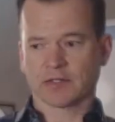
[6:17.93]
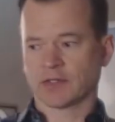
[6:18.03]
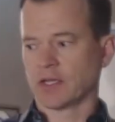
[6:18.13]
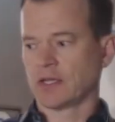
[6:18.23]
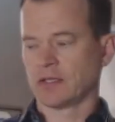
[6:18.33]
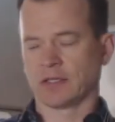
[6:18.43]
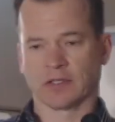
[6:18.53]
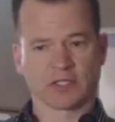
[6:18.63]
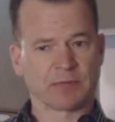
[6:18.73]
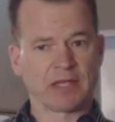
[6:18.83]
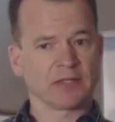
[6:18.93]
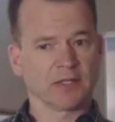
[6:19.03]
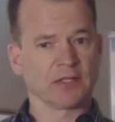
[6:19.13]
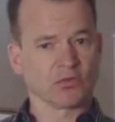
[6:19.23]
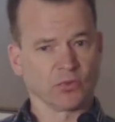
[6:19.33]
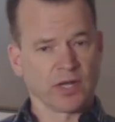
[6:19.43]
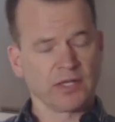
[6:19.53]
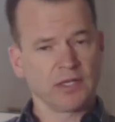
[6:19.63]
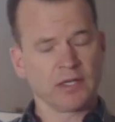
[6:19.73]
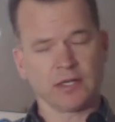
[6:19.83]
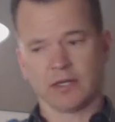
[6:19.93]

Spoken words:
a space that it's renting,